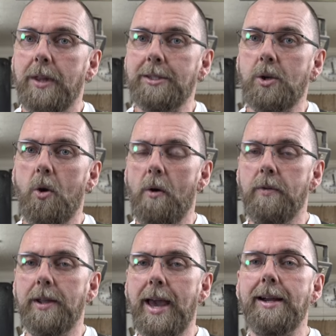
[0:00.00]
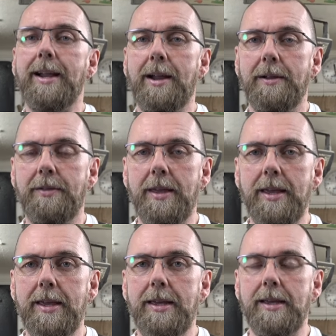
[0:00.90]
Let's go over, get it out of
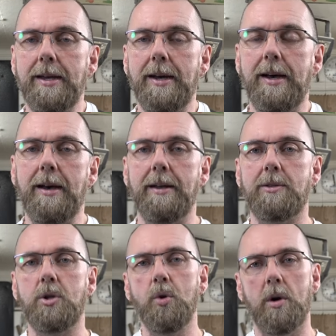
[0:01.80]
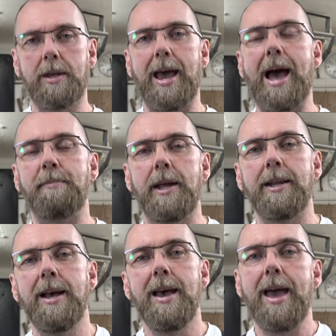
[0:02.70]
the uh, tool
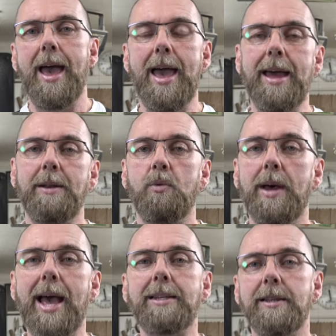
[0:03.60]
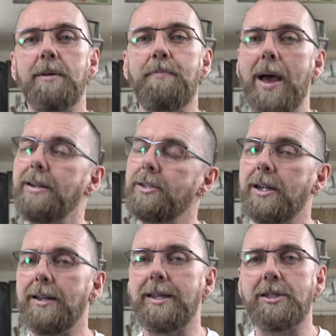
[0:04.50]
cabinet, and we'll head to the bench
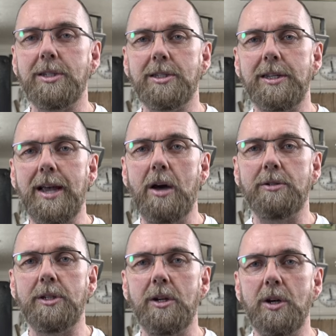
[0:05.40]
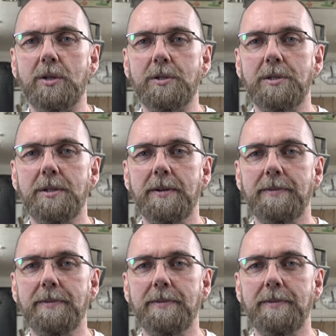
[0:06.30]
and let's just see how she looks.